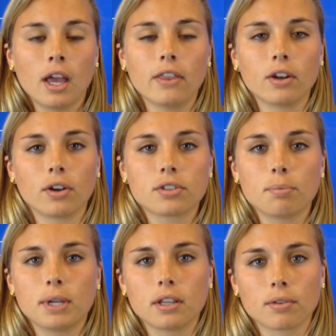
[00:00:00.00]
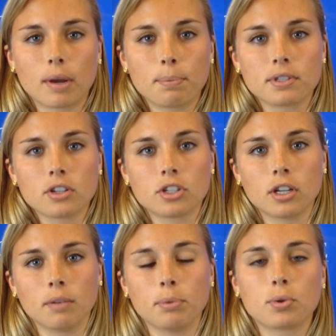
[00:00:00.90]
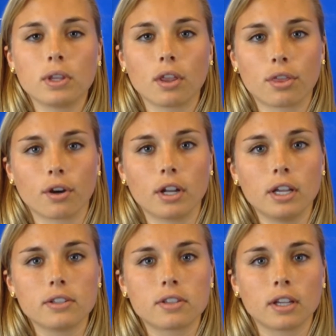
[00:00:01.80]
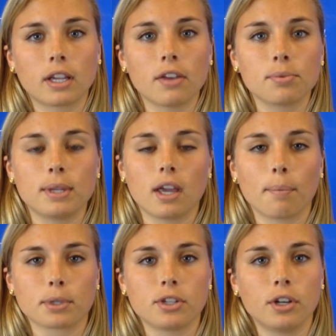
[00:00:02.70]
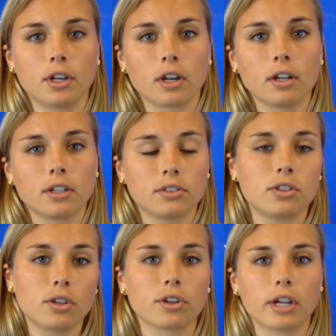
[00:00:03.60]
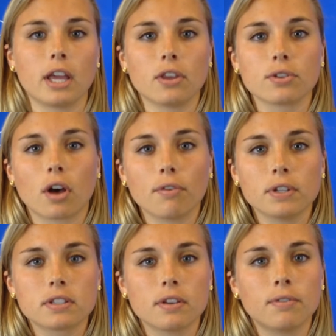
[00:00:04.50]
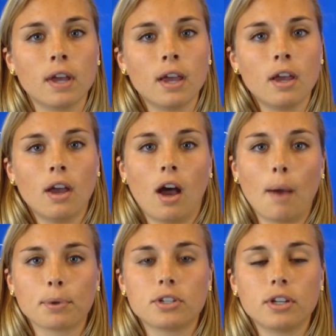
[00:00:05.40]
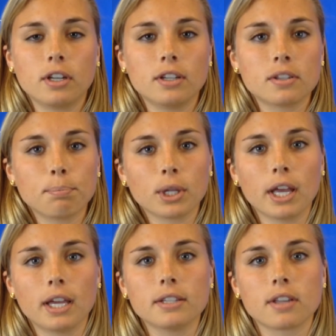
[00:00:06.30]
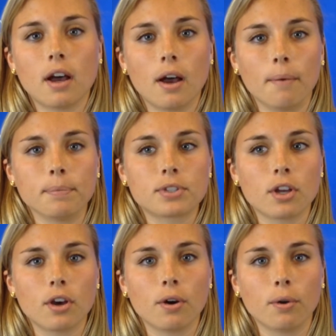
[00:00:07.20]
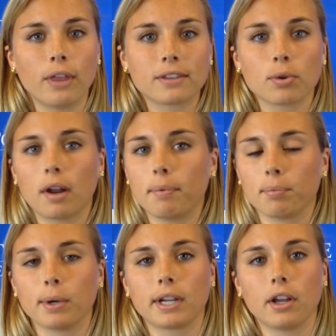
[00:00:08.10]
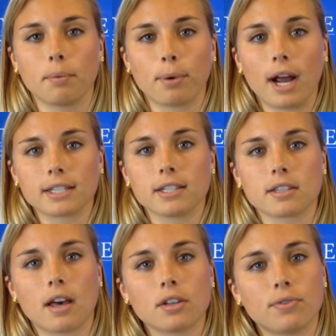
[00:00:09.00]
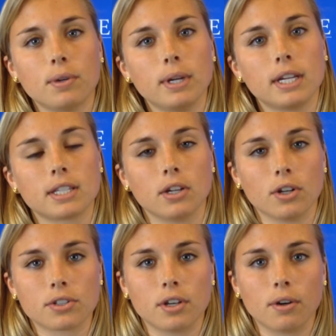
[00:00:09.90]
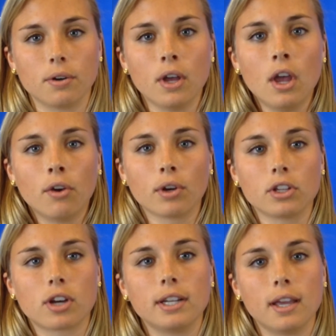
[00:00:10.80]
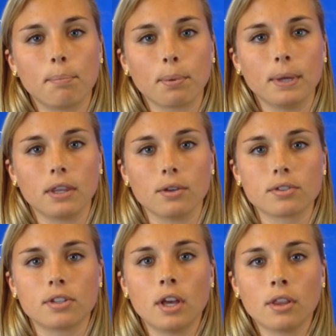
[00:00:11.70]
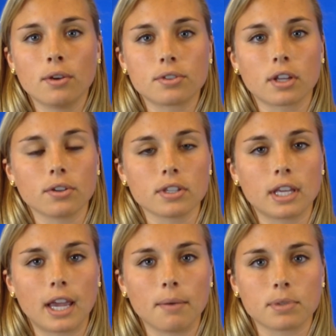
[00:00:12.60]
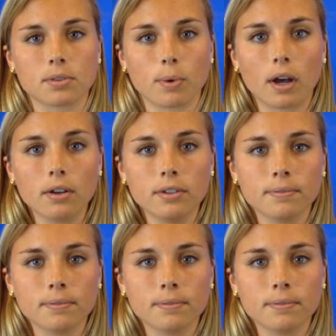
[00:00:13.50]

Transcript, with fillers: And then also being in the right position between the 30s gives me the opportunity to create those offensive opportunities and plays. Um, so that's what I've been working on in practice the last few weeks, and also really trying to implement those those skills in the games as well.